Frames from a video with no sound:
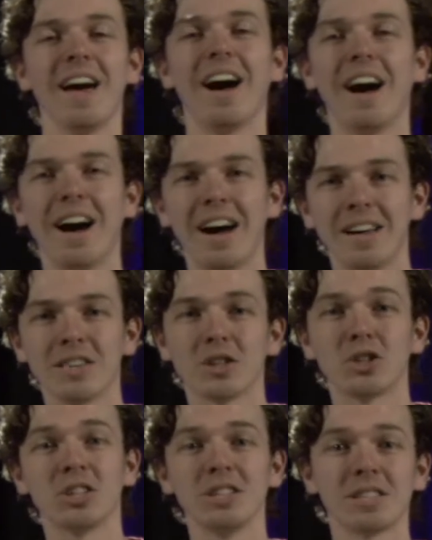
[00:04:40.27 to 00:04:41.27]
And
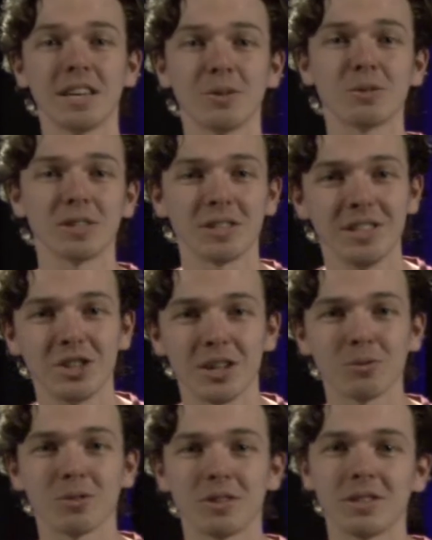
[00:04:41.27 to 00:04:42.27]
she sells
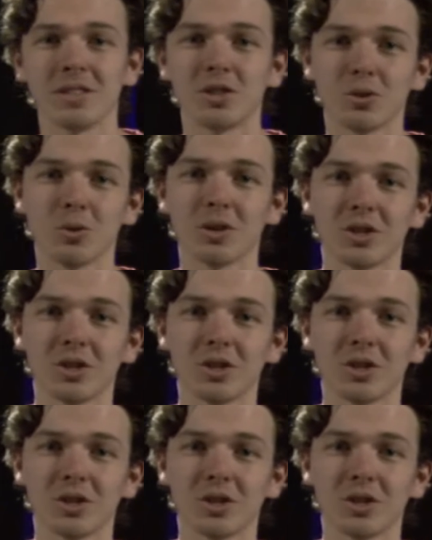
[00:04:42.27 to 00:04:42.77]
seashells on the seashore,